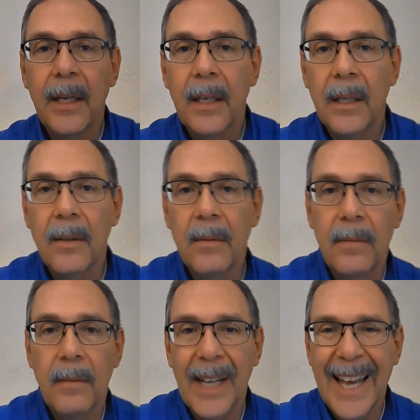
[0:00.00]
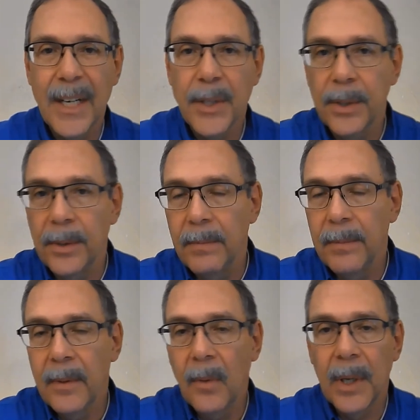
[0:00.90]
of latitude
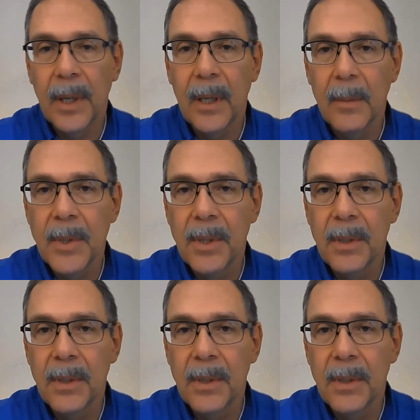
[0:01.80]
when it comes to